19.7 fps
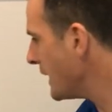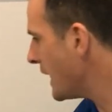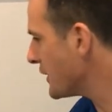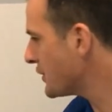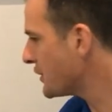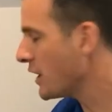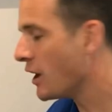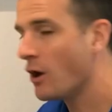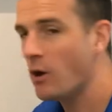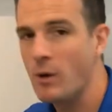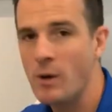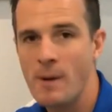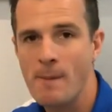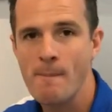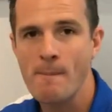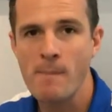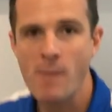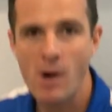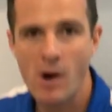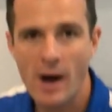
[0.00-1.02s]
a nutshell,
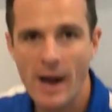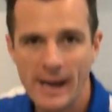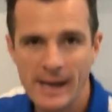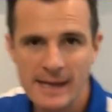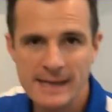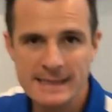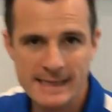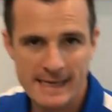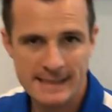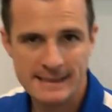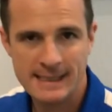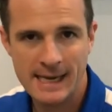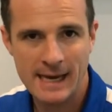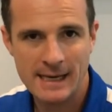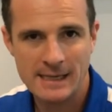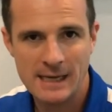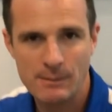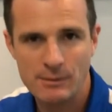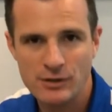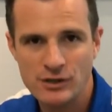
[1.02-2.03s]
my desk
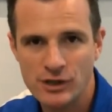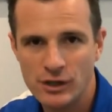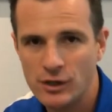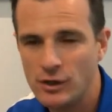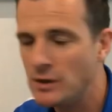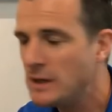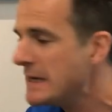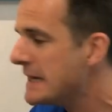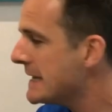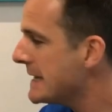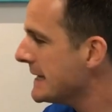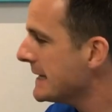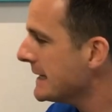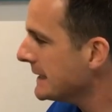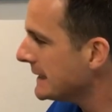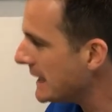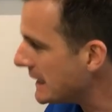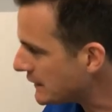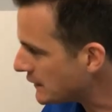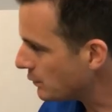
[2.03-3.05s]
hack number two.
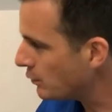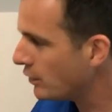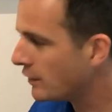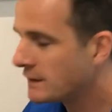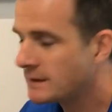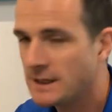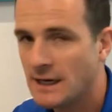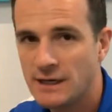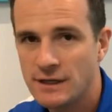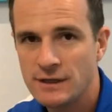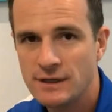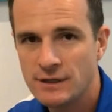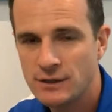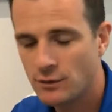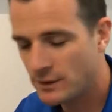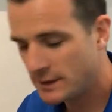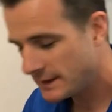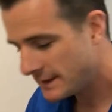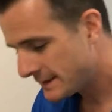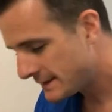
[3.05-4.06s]
Get your workstation
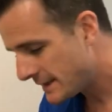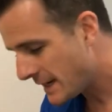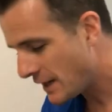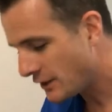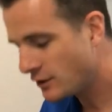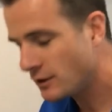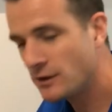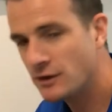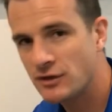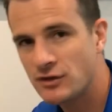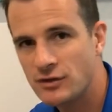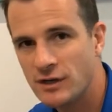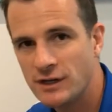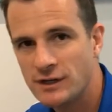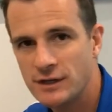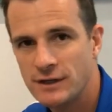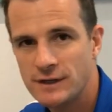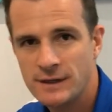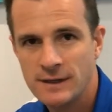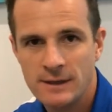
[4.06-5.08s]
sorted, start doing your
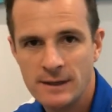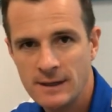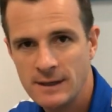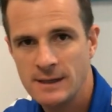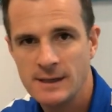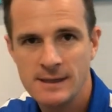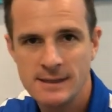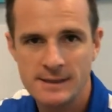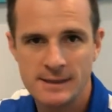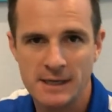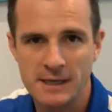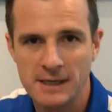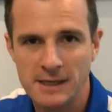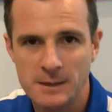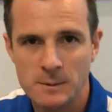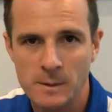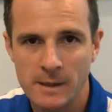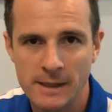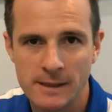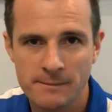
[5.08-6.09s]
stretches. See you
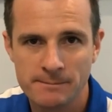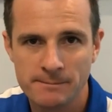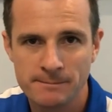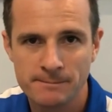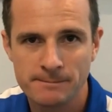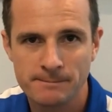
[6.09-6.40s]
next week.